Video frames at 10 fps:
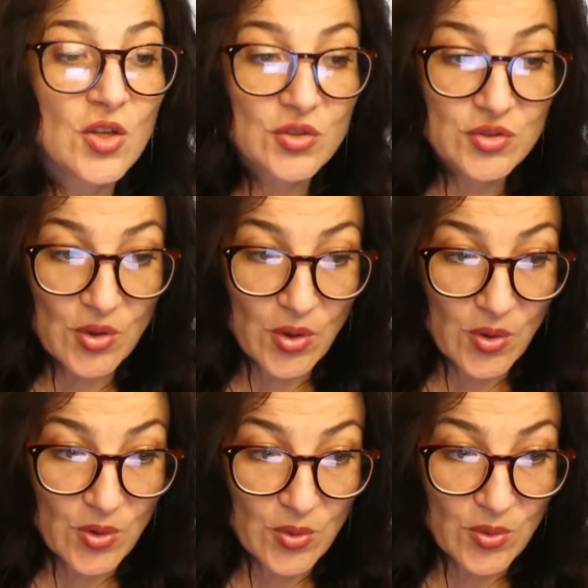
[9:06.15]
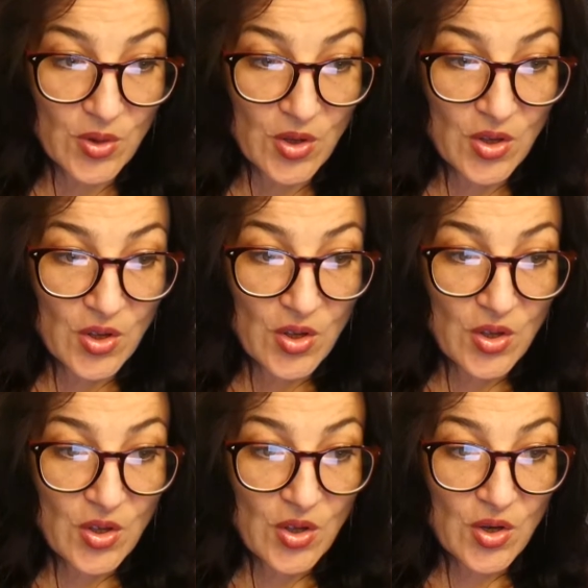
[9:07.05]
So,
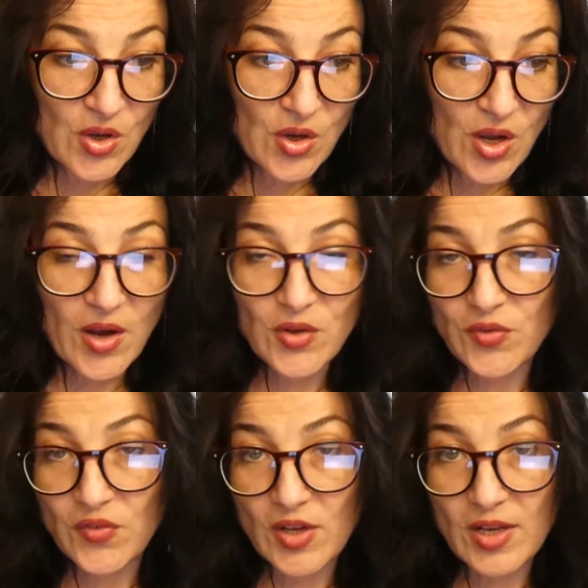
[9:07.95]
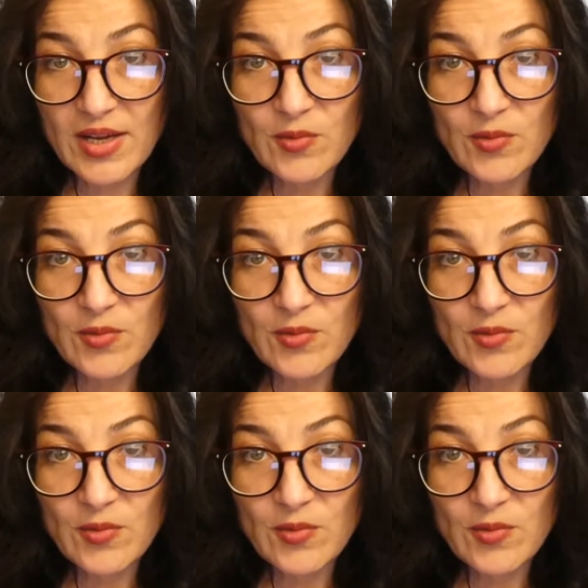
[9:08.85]
how are you feeling?